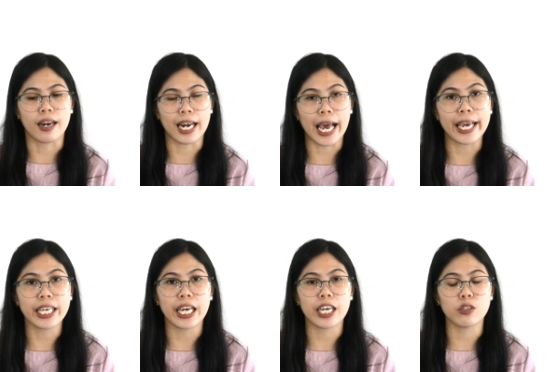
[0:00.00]

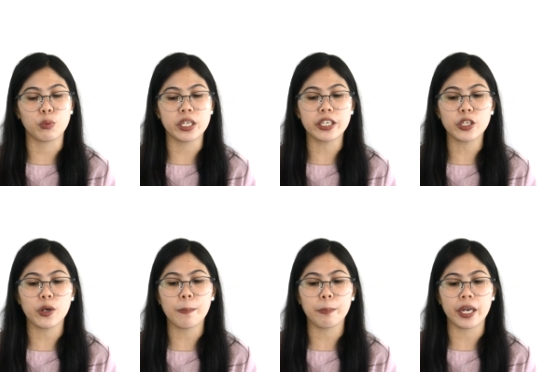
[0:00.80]
like and we are
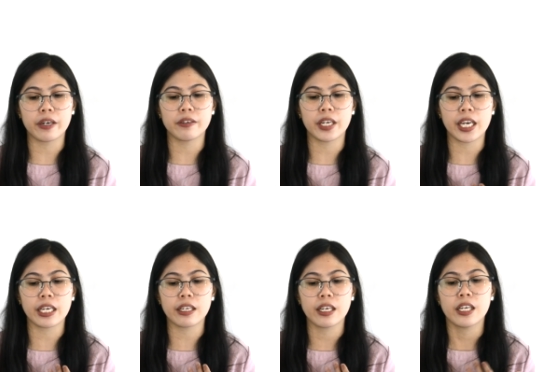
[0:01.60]

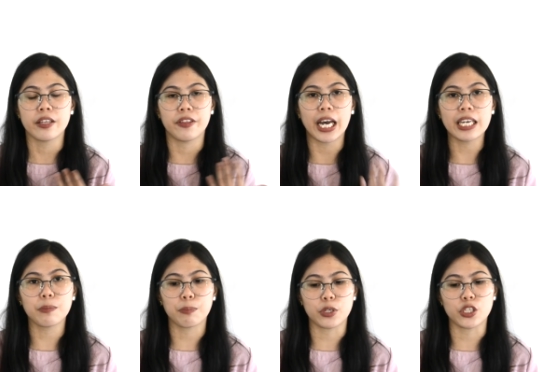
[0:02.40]
comparing
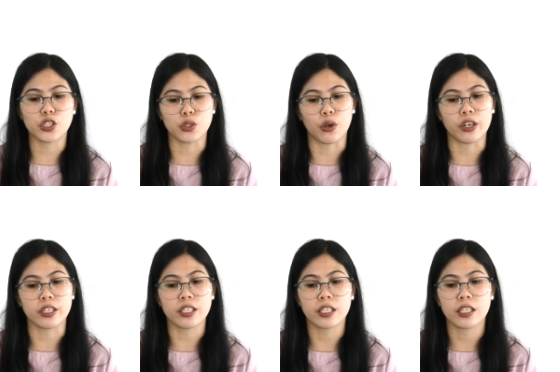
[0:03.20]
that
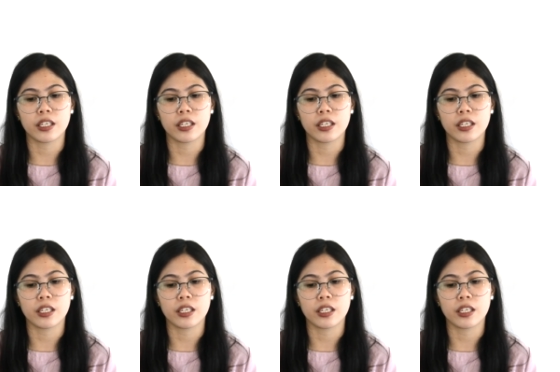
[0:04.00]
person,